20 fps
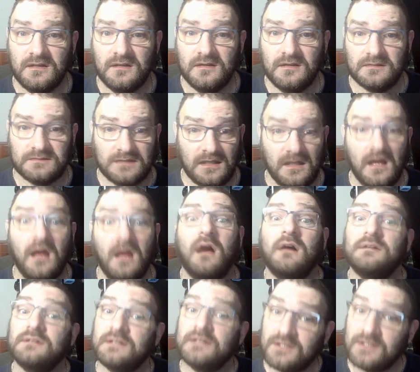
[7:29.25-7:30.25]
I was like, I'll
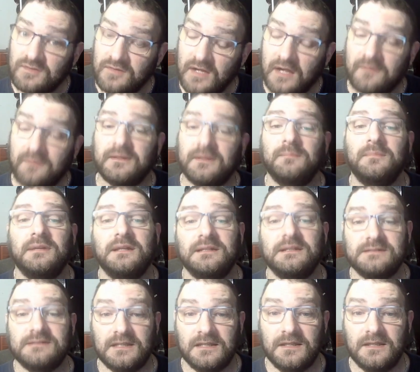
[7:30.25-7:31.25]
take it ground then, please,
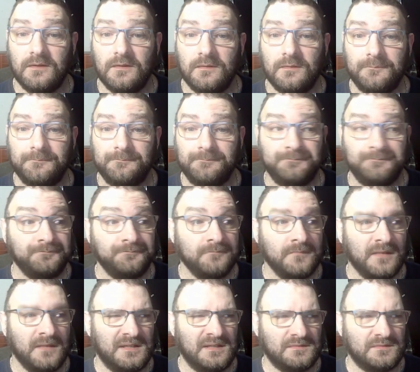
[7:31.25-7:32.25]
thank you.
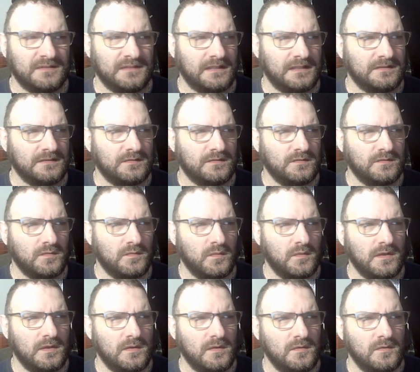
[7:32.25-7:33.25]
And it was like
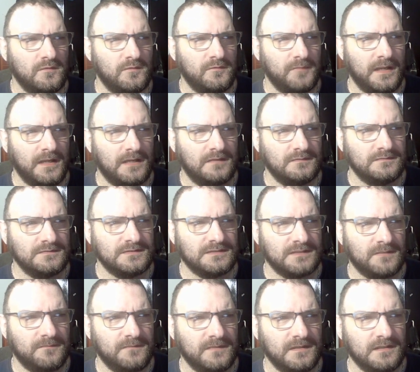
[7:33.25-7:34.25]
£12
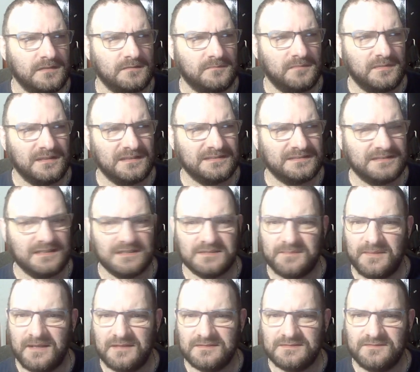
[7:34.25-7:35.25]
something plus
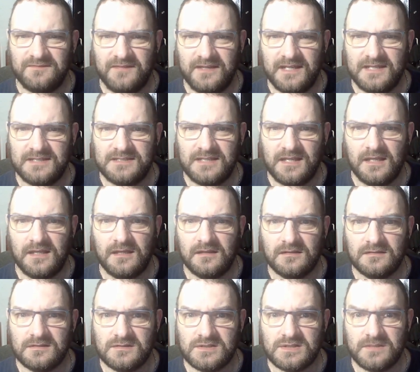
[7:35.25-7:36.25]
£6 VAT
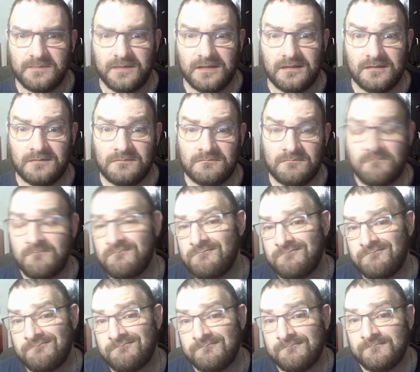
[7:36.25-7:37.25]
in shipping.
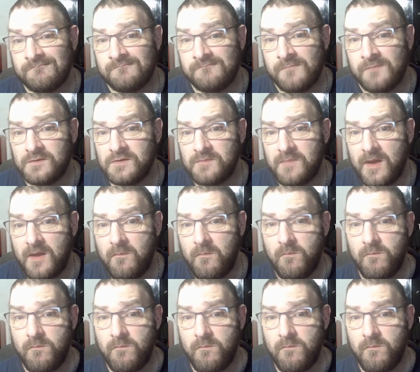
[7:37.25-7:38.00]
Not too bad.